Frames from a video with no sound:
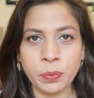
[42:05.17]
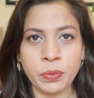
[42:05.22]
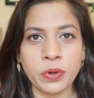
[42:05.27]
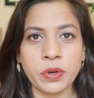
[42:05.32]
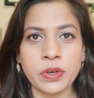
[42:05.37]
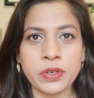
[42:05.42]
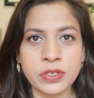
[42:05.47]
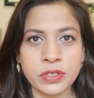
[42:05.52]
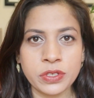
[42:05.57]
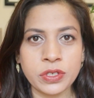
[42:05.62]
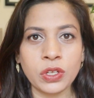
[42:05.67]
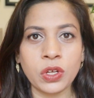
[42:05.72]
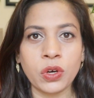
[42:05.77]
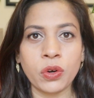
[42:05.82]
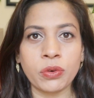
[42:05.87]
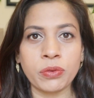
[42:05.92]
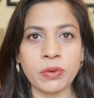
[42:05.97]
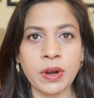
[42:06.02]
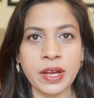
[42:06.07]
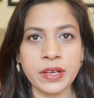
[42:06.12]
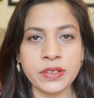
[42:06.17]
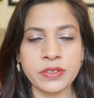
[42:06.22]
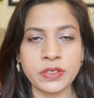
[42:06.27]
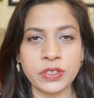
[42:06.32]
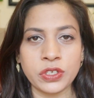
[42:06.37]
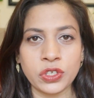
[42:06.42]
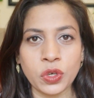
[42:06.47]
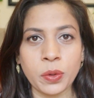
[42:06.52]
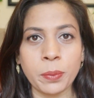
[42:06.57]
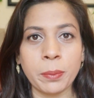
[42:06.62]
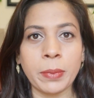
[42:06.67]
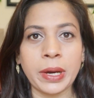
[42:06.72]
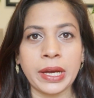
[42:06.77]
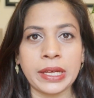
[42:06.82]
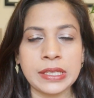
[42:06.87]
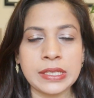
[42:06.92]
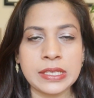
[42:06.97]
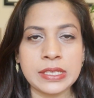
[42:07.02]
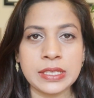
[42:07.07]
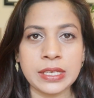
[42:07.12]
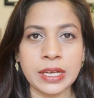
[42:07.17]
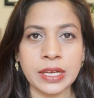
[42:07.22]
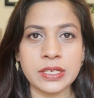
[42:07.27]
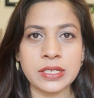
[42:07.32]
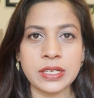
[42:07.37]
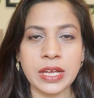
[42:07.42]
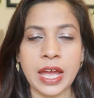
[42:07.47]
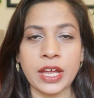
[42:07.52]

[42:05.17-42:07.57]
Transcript: personal horizon, your mindset,